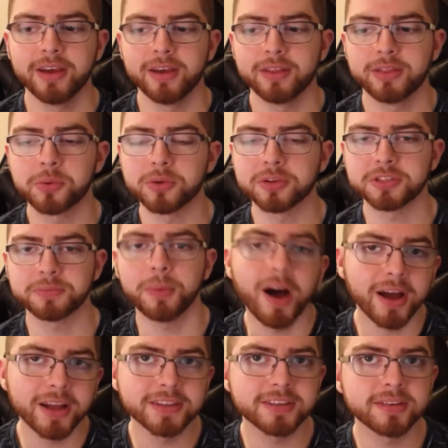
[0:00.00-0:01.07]
the
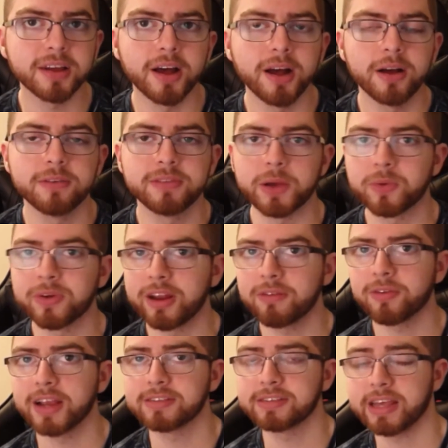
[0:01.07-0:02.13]
response of like
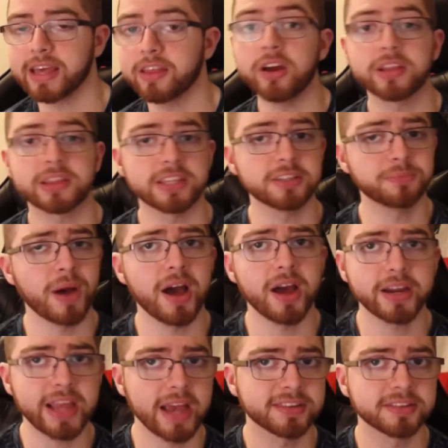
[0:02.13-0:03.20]
whenever I say like this
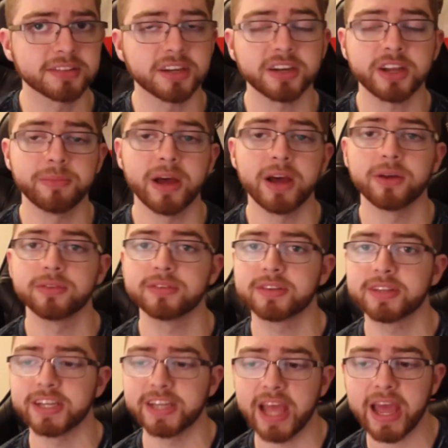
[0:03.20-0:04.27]
podcast is gonna come out
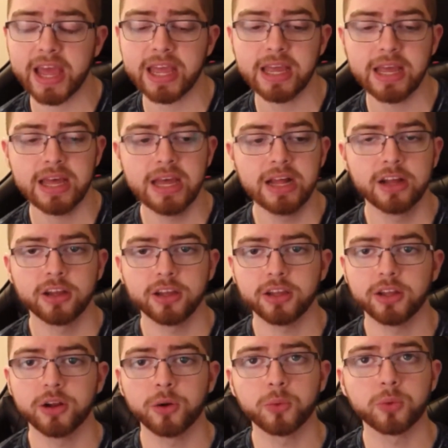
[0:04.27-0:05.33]
today,
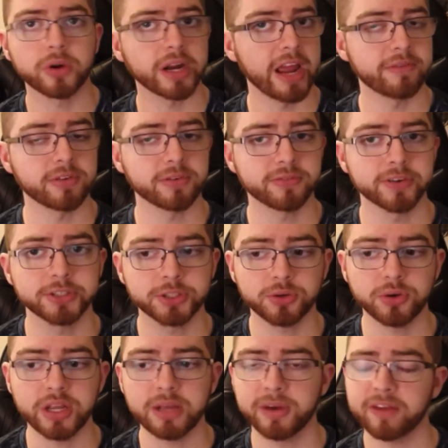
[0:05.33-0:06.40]
we're gonna have our first
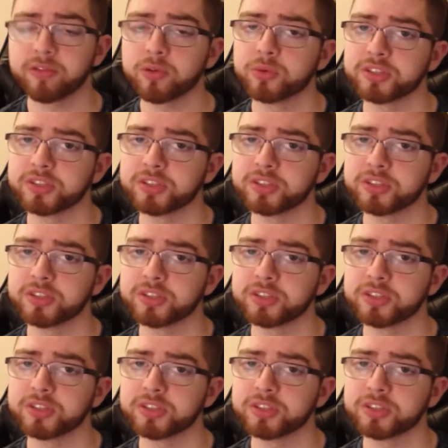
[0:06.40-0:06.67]
stream and everyone's